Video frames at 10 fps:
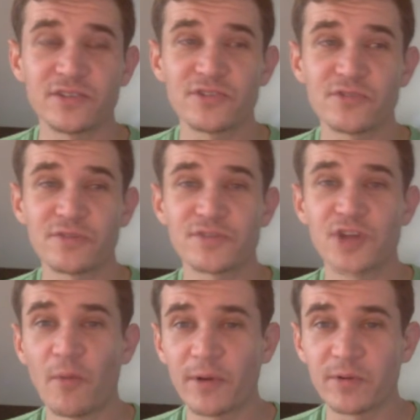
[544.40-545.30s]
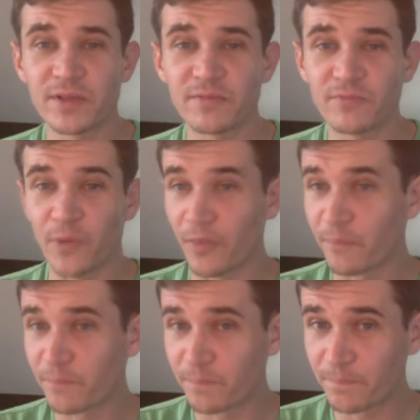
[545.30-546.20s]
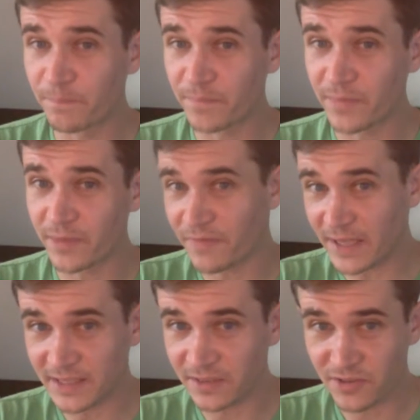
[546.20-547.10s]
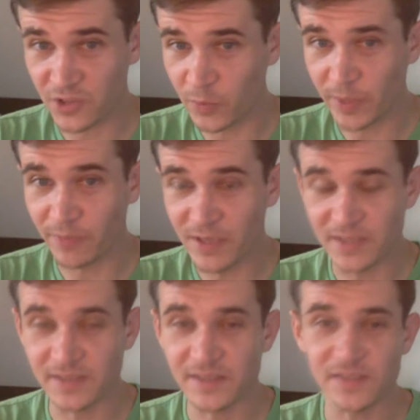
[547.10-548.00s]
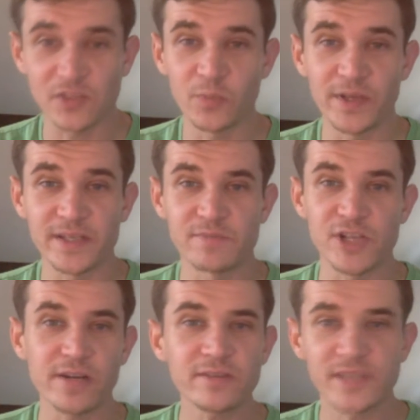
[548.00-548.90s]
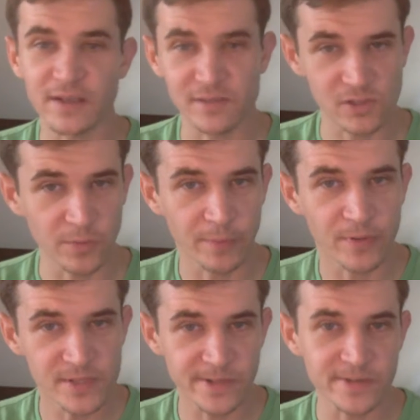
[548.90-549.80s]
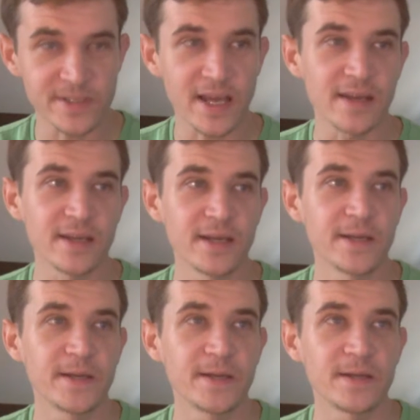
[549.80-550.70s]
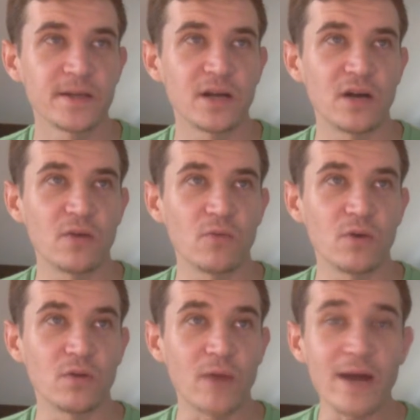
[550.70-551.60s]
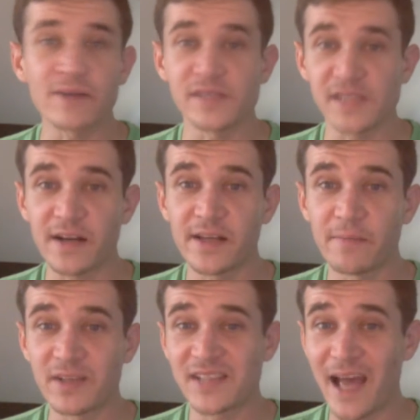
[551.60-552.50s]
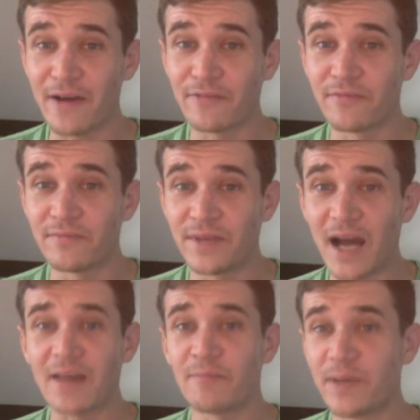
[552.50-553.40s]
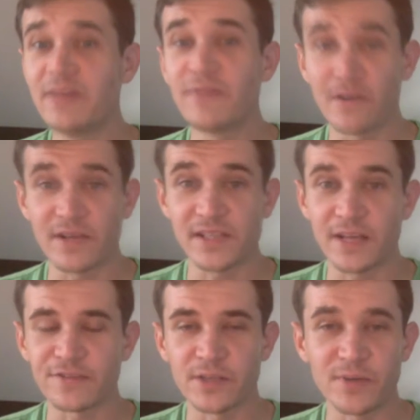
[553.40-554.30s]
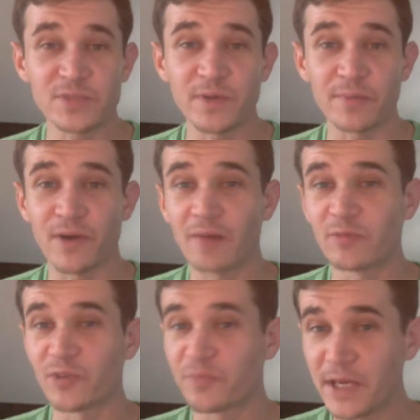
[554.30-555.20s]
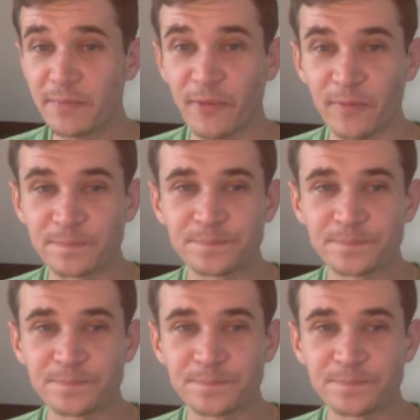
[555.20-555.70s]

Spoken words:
sort of showing with the fact that there's so many prisons and so many jail cells and so many prisoners that, well, wow, society must have not been very safe, and there must be a problem with people.